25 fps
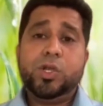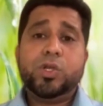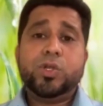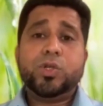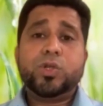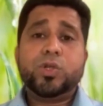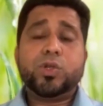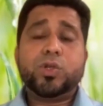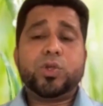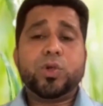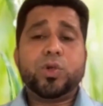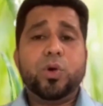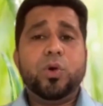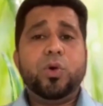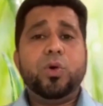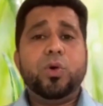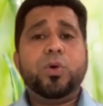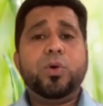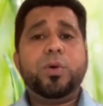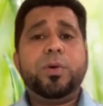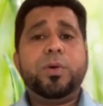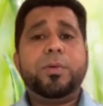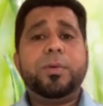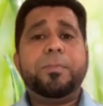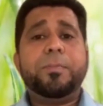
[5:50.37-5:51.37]

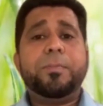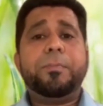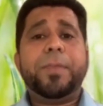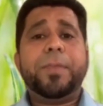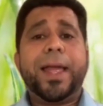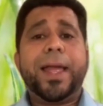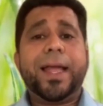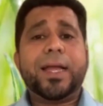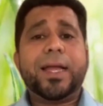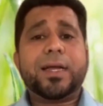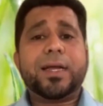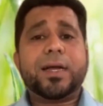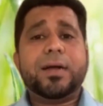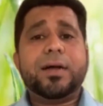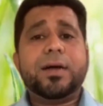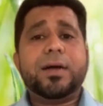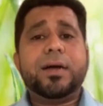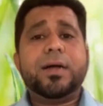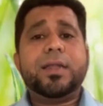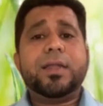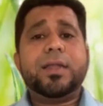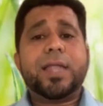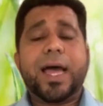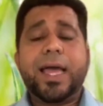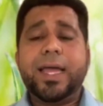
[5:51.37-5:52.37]
So
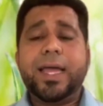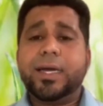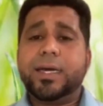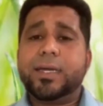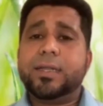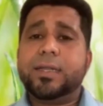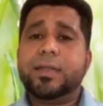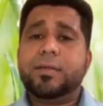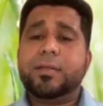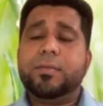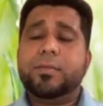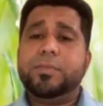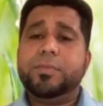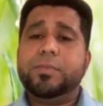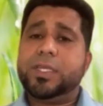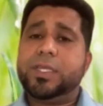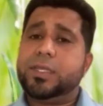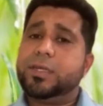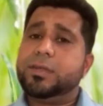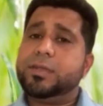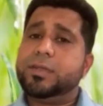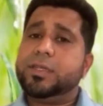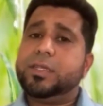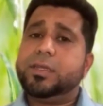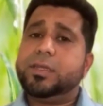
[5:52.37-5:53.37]

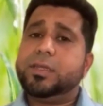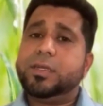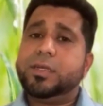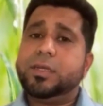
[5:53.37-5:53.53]
Mr.